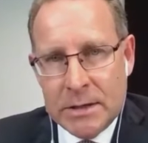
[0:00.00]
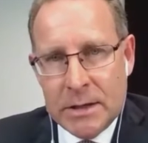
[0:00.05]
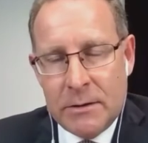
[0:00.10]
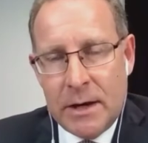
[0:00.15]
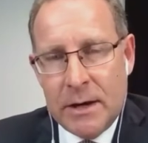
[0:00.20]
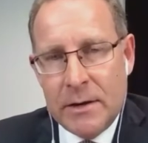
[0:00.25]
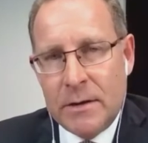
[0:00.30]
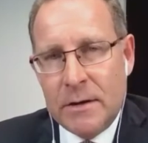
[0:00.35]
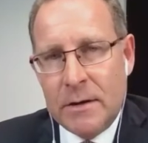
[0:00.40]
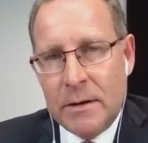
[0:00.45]
are
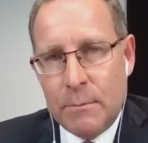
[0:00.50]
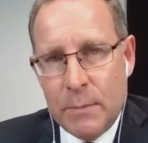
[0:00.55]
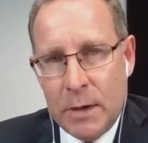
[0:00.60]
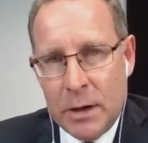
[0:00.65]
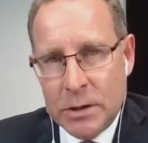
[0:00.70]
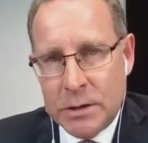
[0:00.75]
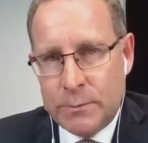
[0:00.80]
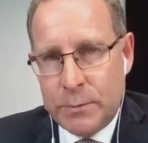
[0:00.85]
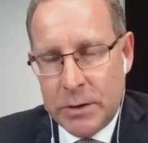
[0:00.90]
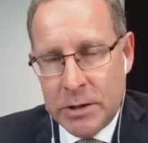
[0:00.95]
under the
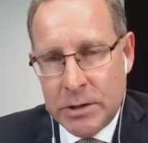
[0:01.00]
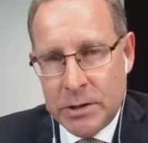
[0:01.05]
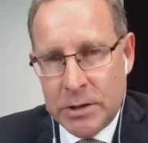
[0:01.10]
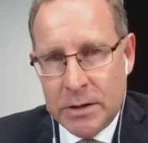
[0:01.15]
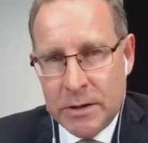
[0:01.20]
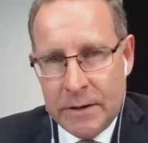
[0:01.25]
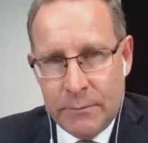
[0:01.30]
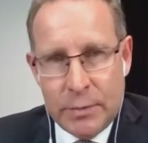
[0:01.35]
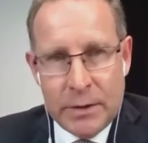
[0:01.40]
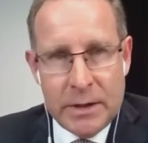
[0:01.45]
most pressure
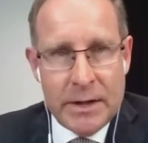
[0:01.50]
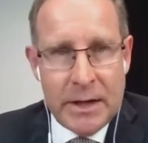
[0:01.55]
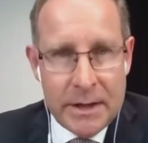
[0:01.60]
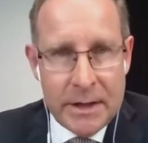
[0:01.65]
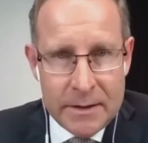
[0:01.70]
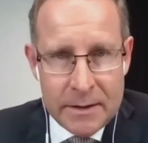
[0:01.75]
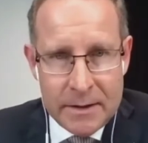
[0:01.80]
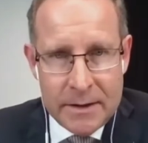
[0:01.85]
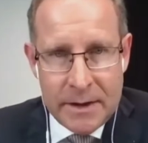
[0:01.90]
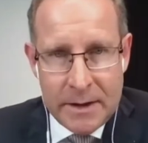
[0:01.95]
they've been
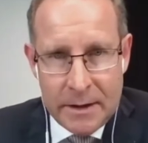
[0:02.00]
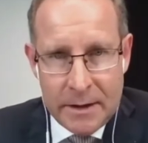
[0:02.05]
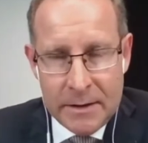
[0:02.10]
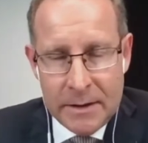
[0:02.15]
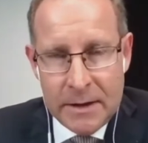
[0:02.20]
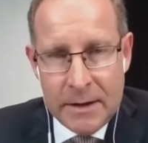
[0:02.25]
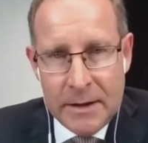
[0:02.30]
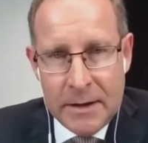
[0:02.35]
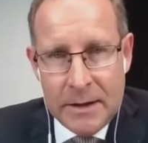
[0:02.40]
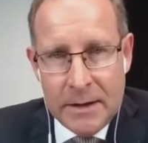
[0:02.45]
under now
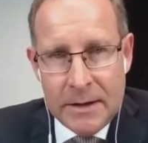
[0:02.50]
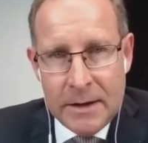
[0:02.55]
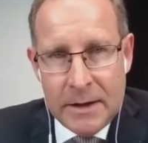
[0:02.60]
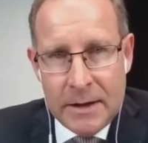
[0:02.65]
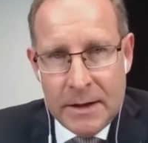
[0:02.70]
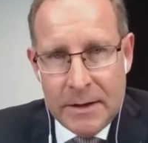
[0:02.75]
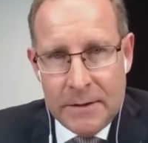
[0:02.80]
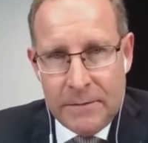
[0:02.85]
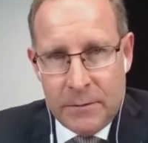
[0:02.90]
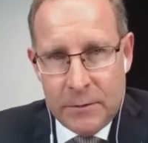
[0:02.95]

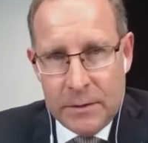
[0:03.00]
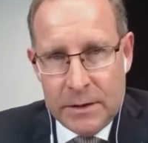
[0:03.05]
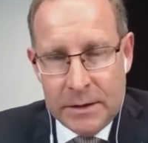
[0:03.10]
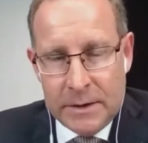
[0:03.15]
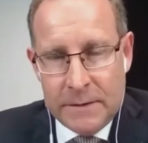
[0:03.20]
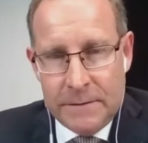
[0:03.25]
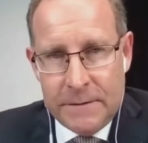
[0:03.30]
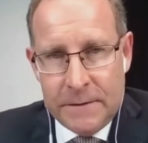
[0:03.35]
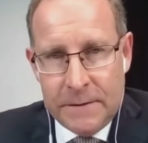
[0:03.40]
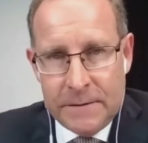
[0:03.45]
for
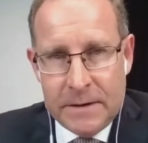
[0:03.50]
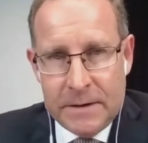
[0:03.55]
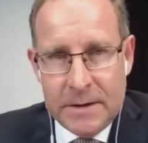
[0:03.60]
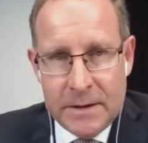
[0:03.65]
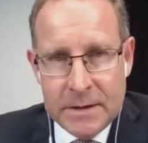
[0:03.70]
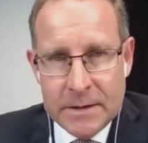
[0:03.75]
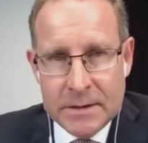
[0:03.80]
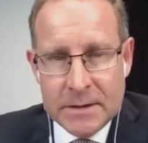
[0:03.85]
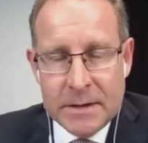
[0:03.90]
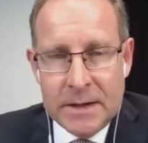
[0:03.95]
nearly 50
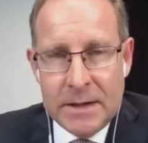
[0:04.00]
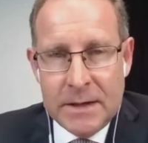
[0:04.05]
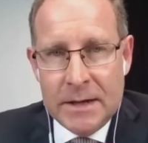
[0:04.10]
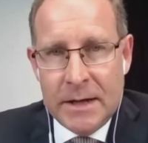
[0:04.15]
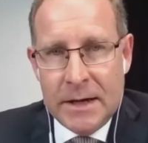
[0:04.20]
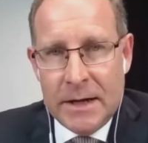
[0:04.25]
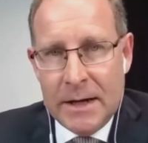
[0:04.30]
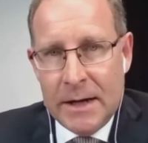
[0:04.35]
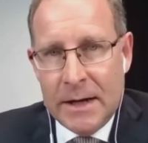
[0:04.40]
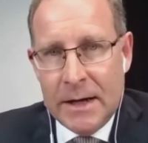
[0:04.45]
years.
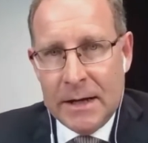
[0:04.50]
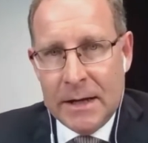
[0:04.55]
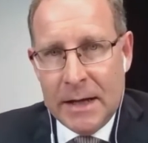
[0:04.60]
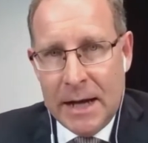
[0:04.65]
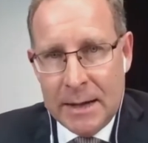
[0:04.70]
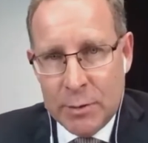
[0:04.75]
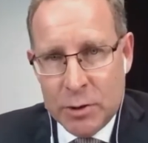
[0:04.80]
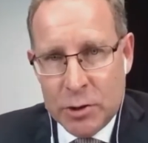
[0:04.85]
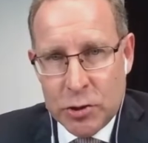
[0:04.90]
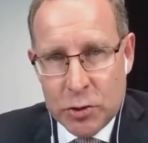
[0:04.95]

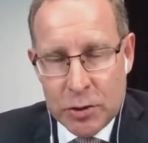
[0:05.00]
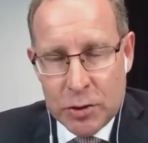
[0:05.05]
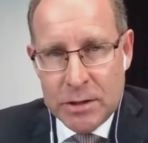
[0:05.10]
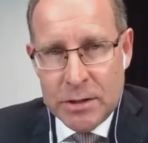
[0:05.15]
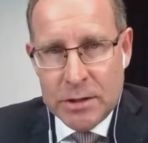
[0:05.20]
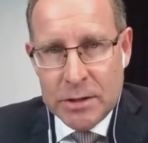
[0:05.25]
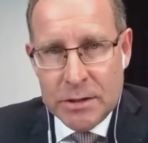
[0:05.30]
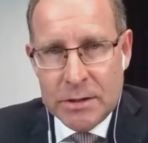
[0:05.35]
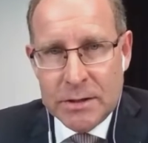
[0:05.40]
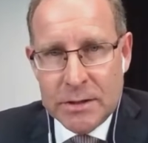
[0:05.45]
Labour
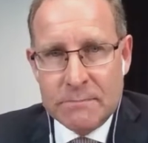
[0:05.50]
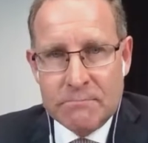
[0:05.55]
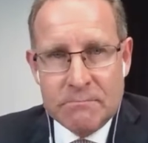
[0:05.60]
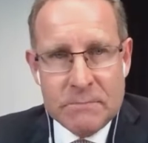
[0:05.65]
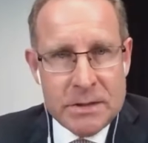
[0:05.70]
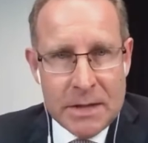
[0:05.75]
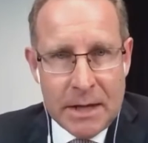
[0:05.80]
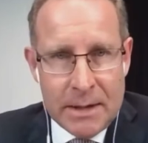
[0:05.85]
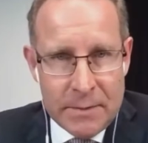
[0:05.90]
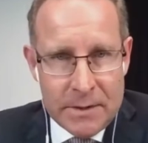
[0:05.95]
shortages,
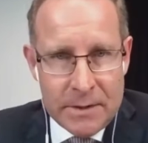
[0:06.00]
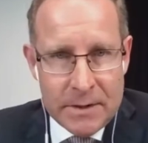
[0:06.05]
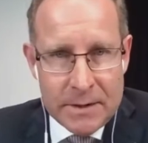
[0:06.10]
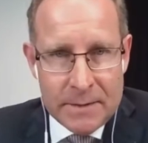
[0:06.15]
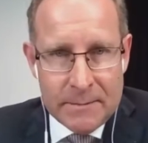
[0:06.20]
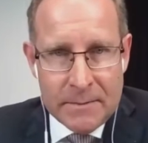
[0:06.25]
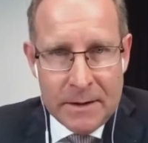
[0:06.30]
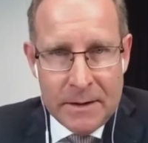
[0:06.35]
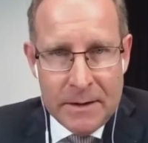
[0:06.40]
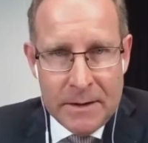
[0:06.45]
same
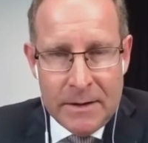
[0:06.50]
thing.